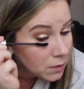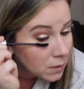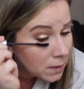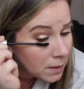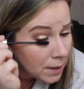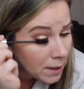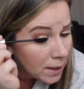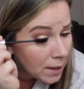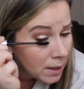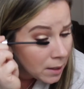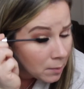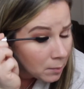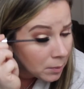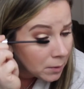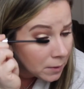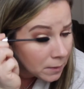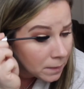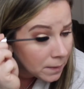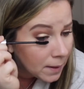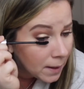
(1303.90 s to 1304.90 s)
go ahead and
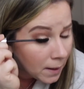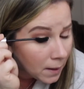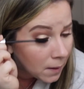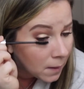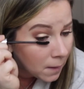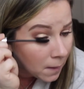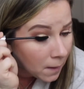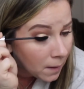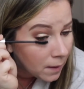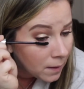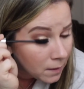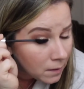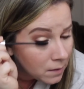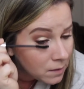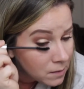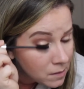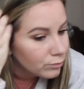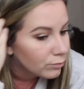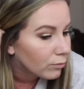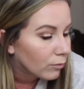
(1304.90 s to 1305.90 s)
put that on.
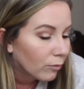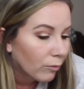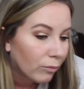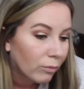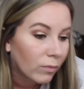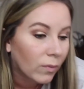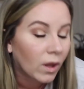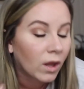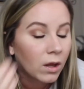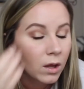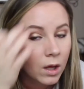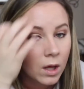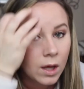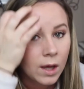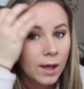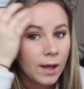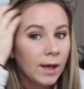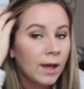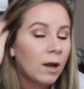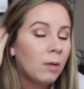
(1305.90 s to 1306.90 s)

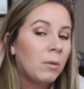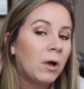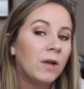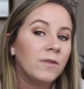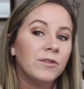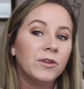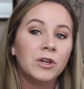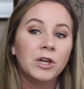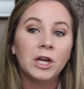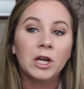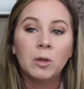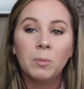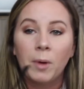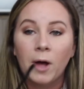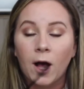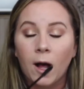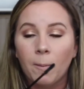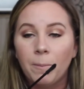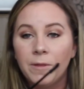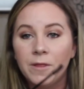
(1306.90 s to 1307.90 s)
And I'm also going to
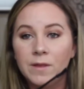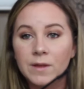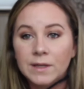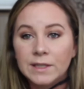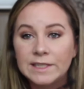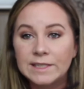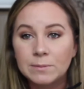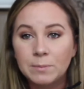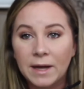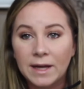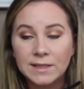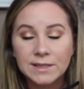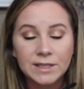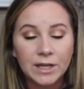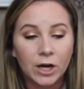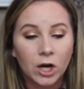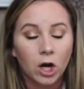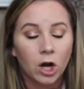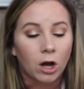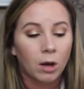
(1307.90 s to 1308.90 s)
pop this
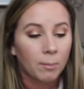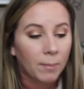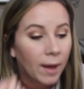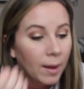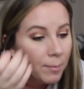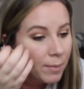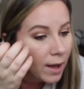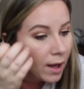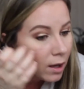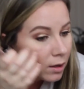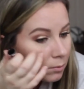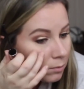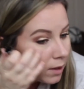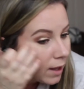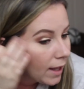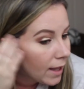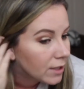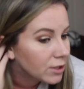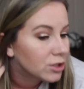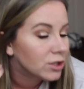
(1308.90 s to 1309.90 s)
mascara on my bottom
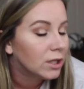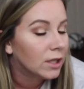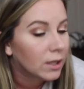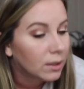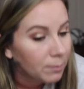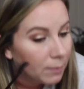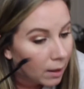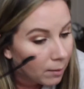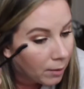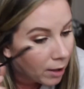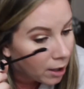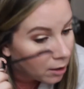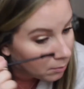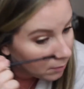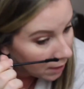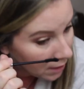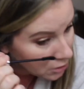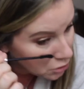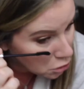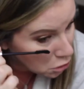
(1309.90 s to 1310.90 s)

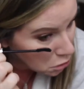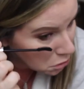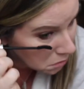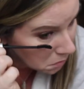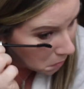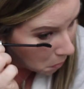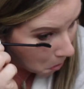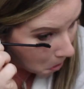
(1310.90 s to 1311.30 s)
lashes.